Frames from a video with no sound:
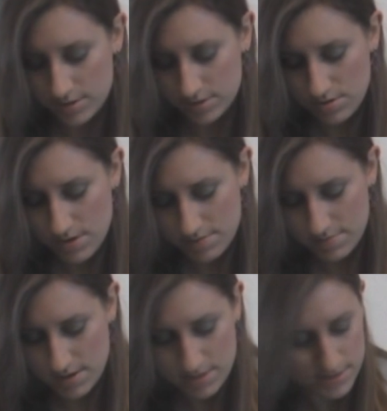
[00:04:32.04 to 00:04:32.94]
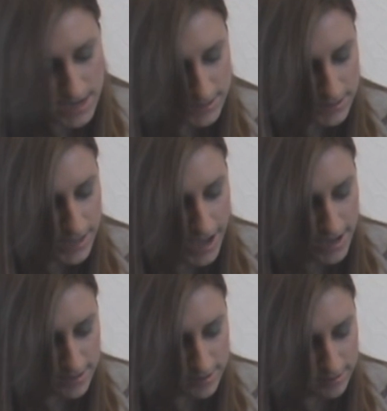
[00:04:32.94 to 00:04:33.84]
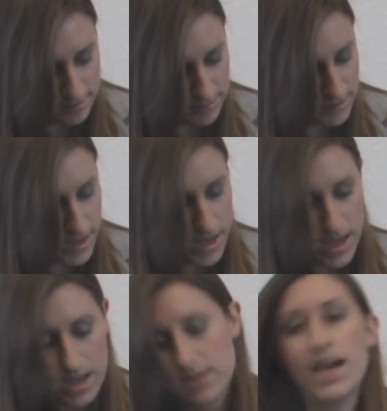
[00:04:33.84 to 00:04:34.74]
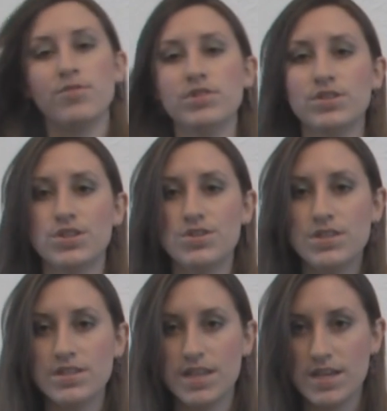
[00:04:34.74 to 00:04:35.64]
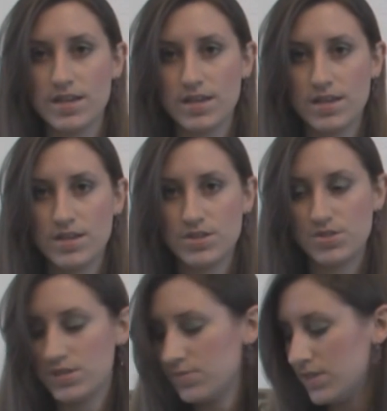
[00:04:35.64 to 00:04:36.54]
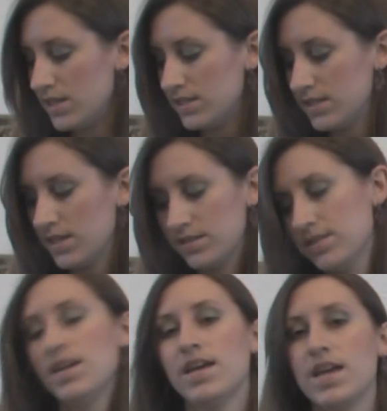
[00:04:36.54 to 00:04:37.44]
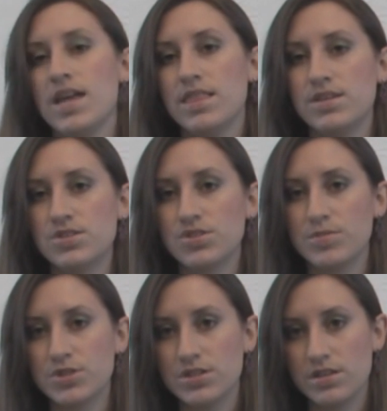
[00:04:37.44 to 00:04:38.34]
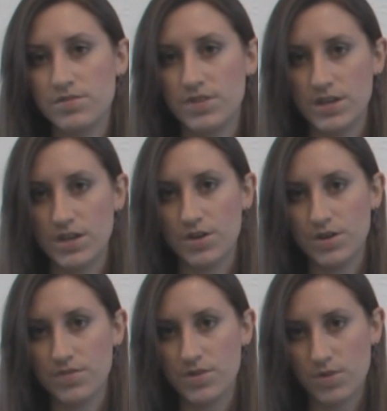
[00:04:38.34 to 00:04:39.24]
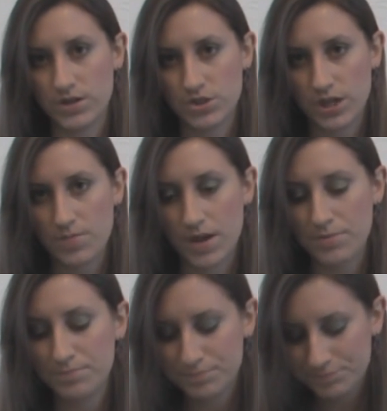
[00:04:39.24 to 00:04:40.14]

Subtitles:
So that's that, and I will include the link to some of these things in the description of the video if you want to check them out.